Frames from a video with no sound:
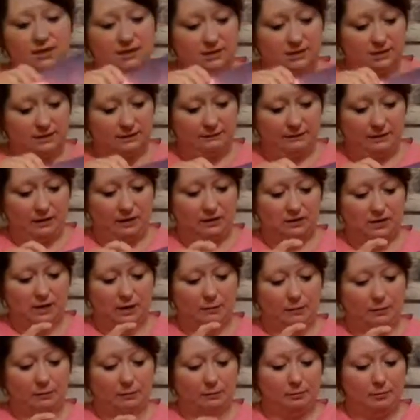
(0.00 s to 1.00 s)
Senses Fail's
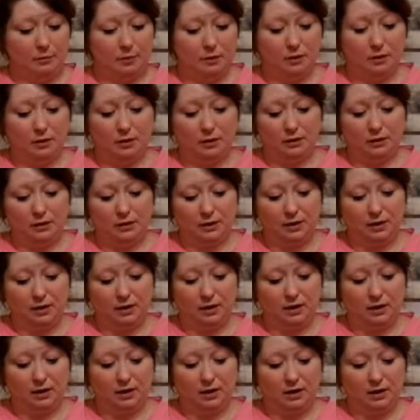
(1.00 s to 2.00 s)
album, Pull
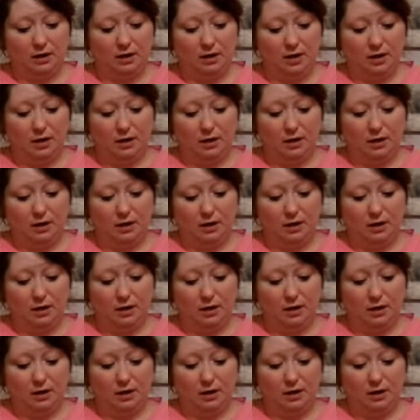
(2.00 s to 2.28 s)
the